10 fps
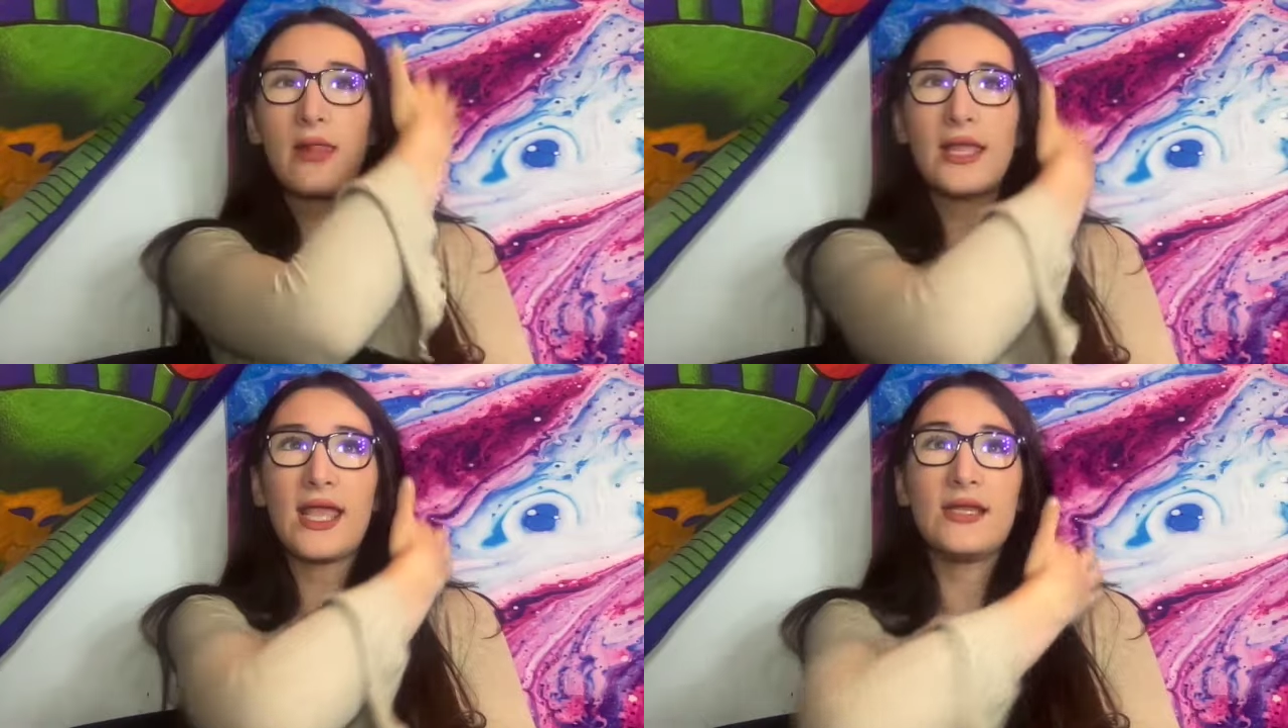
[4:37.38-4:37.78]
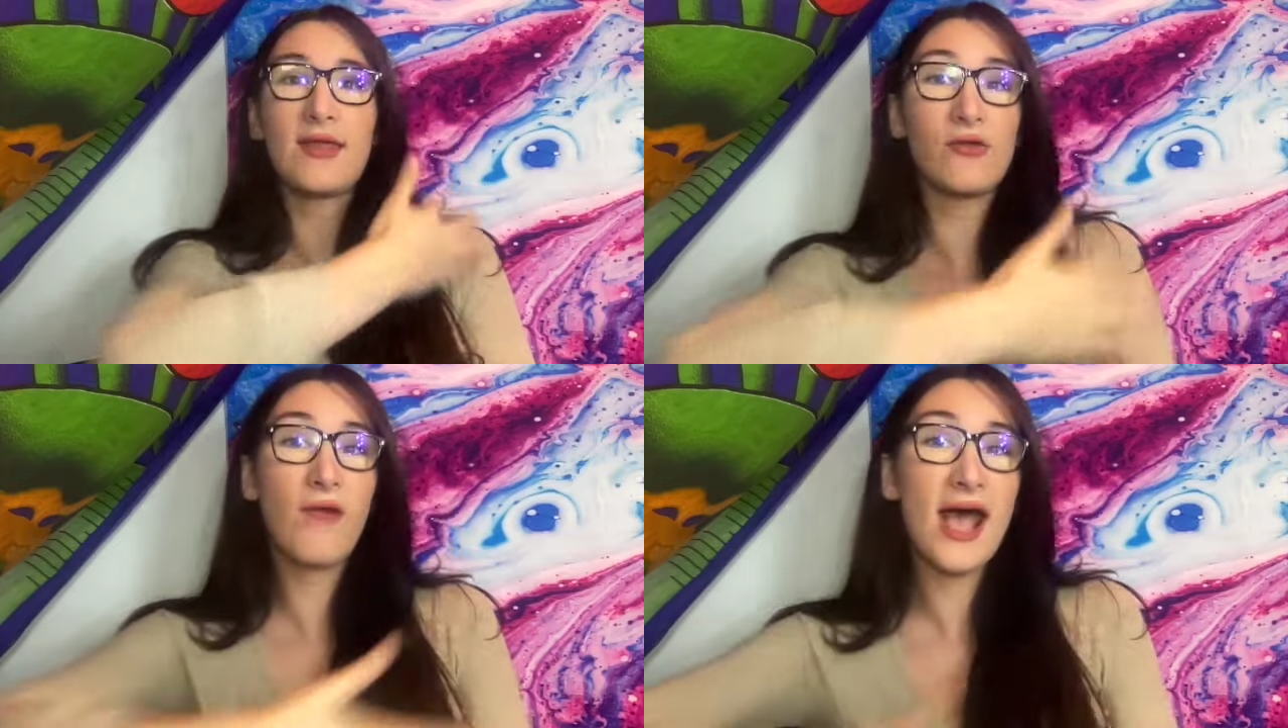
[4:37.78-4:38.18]
like any of
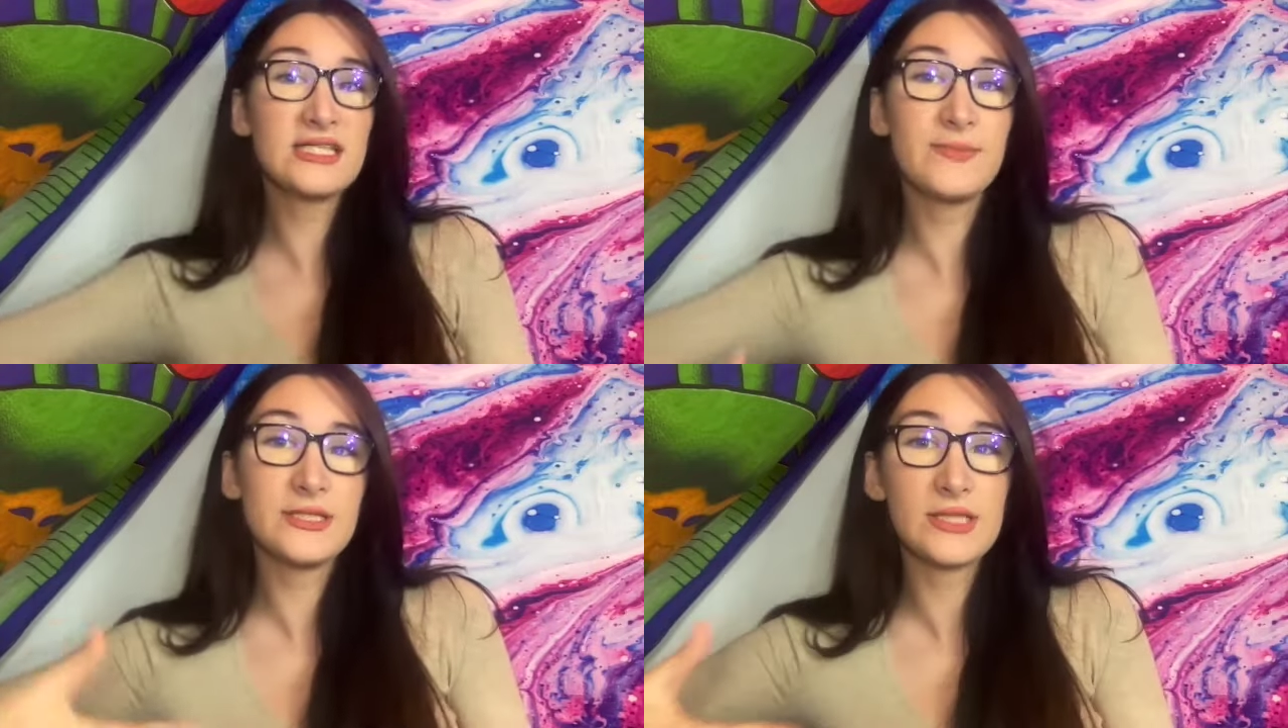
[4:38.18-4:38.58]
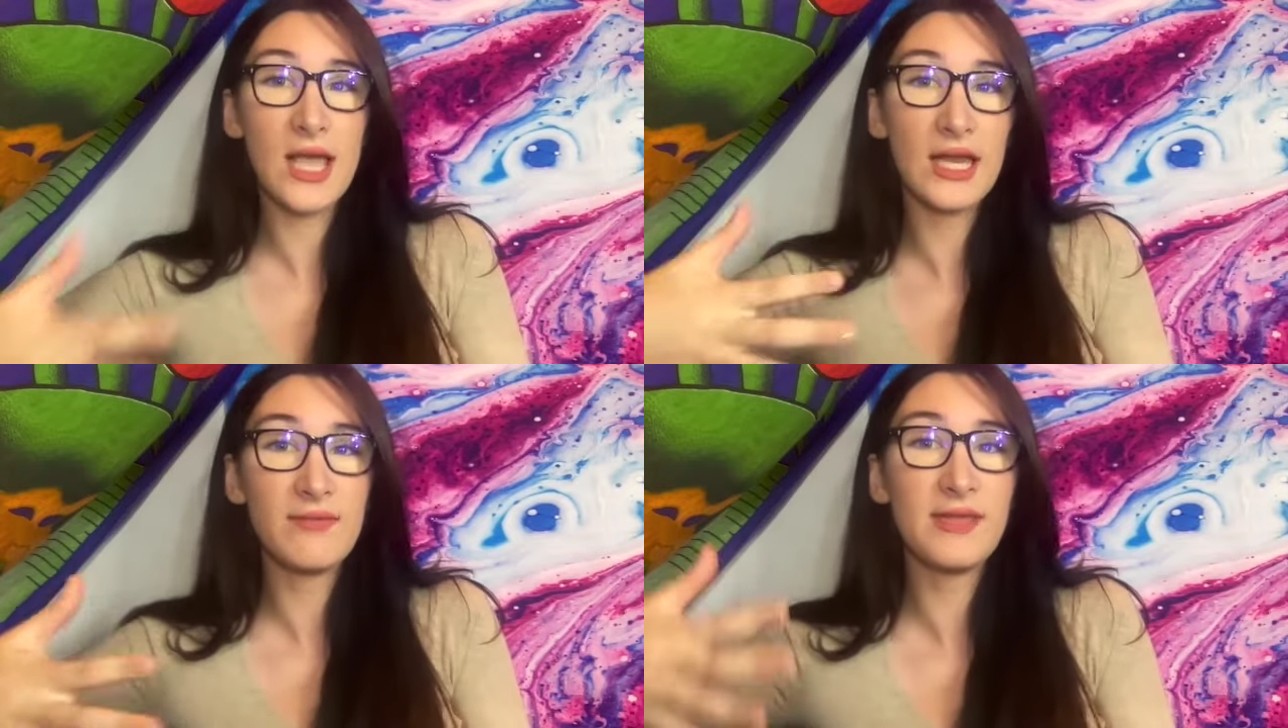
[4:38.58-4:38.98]
that rasping to
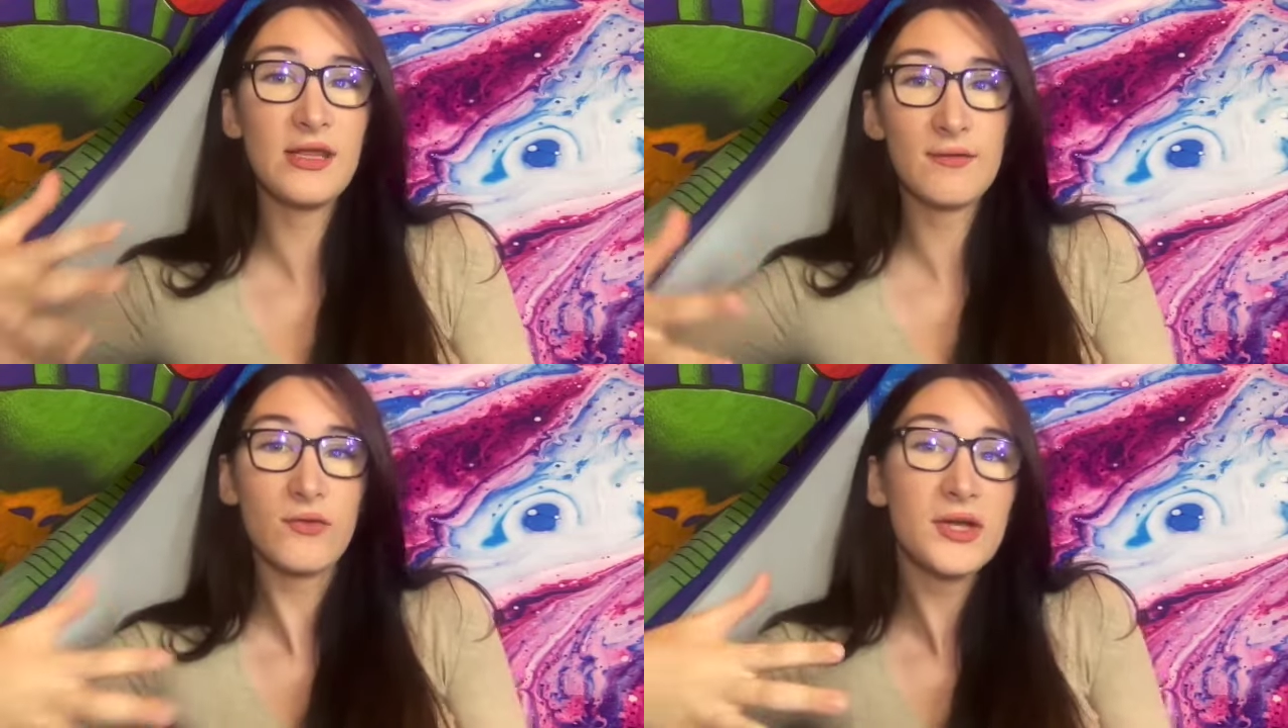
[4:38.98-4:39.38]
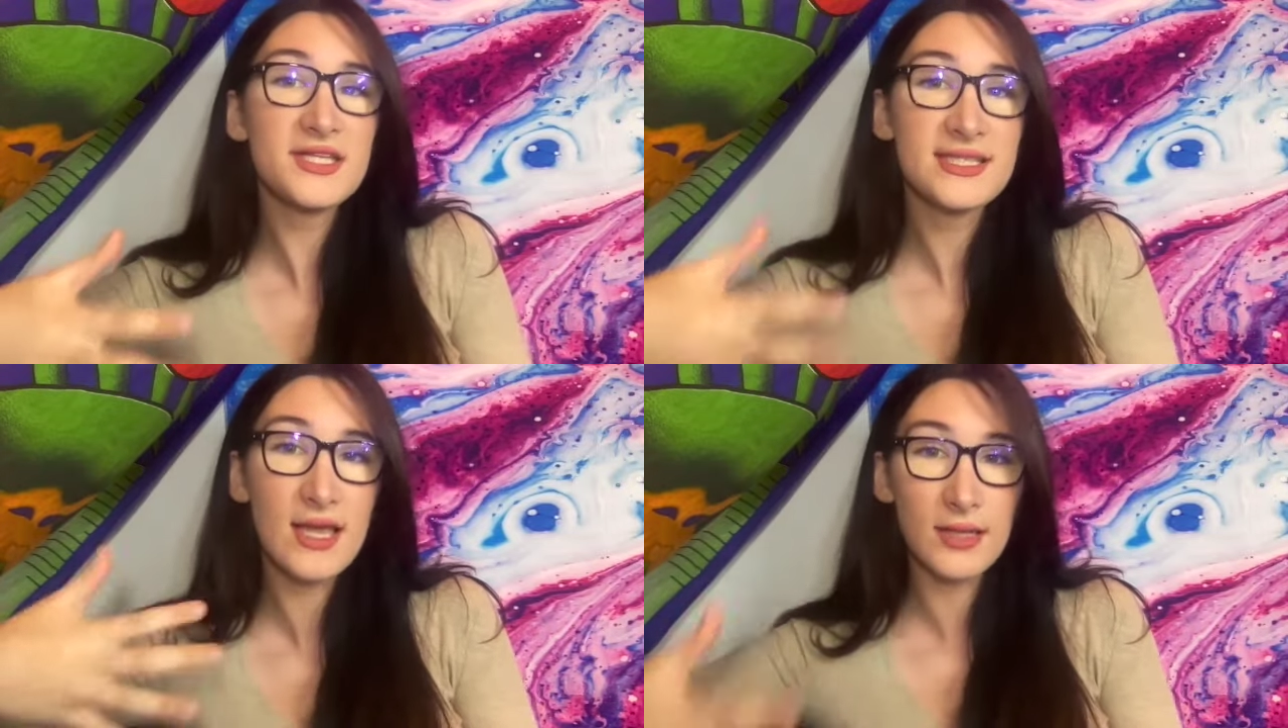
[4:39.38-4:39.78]
kind of make your
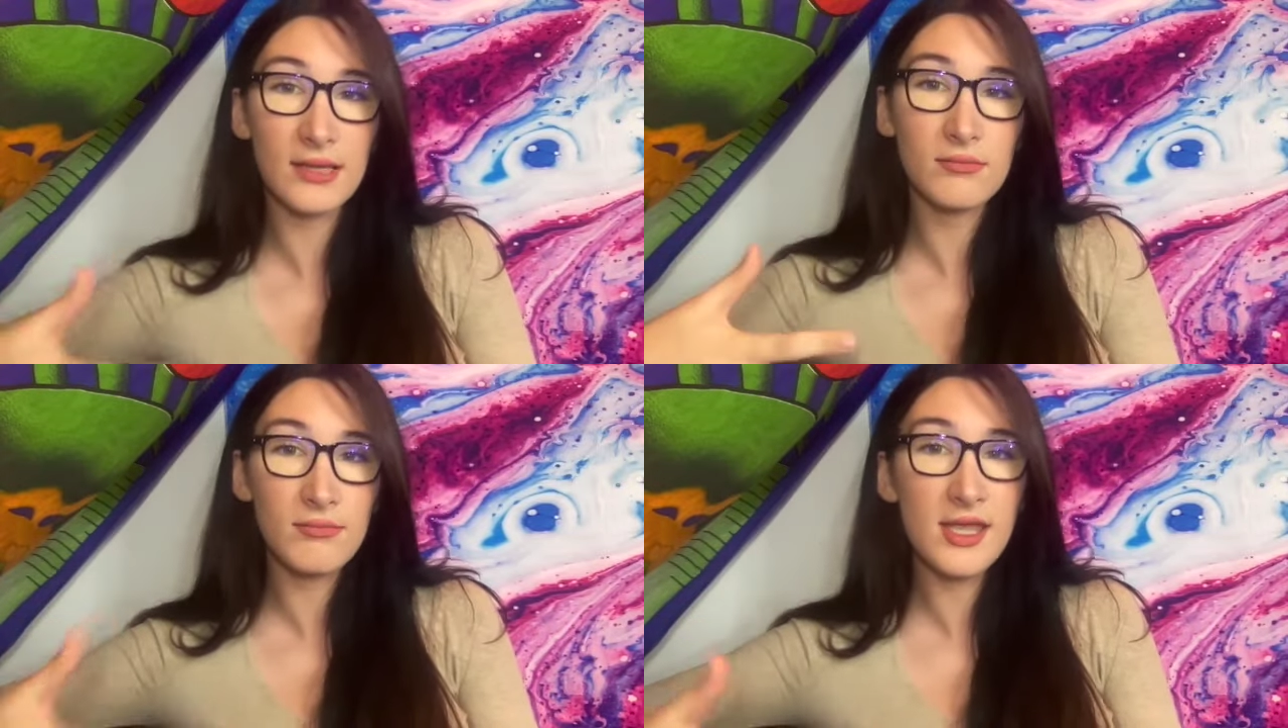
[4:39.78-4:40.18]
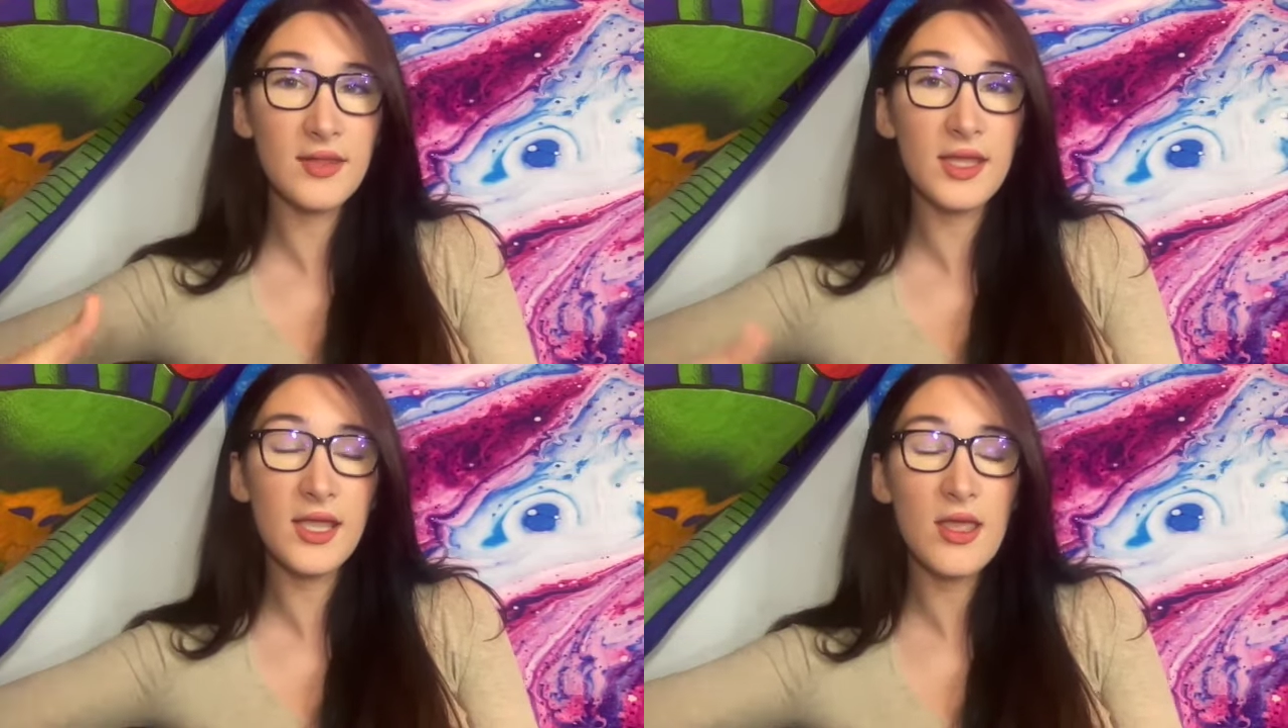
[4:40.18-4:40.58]
voice sound like
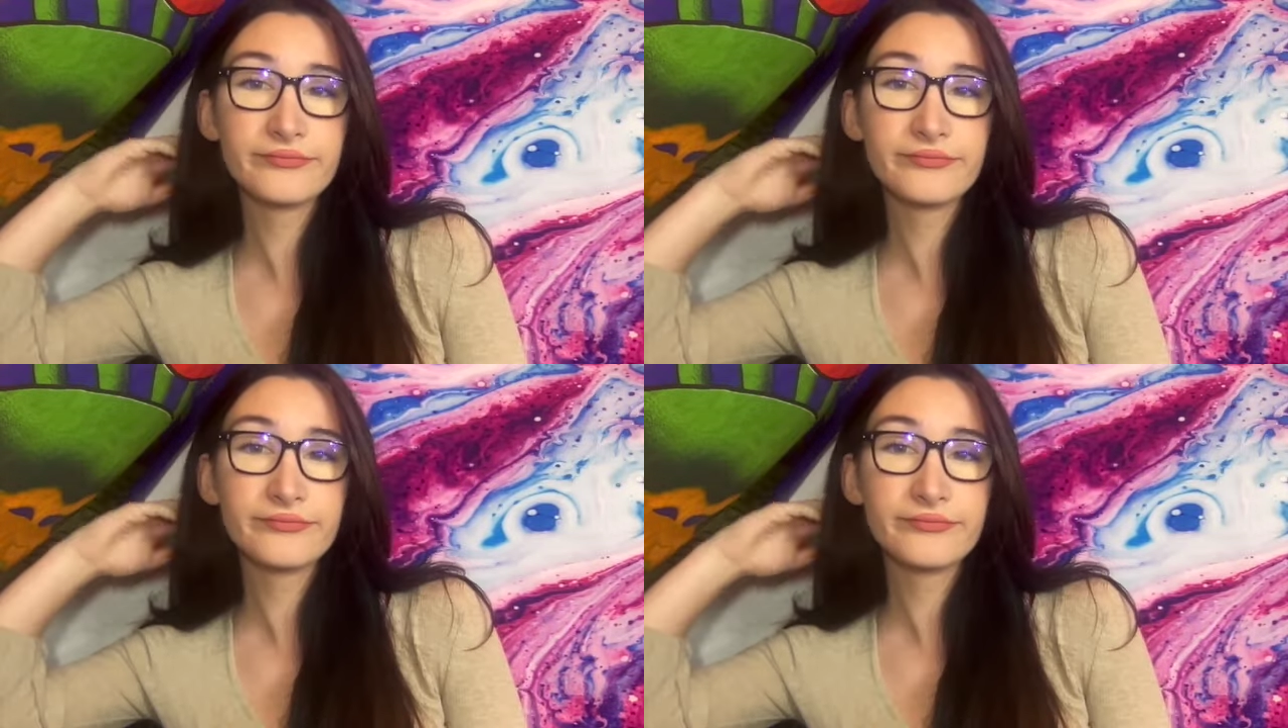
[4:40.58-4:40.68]
manly.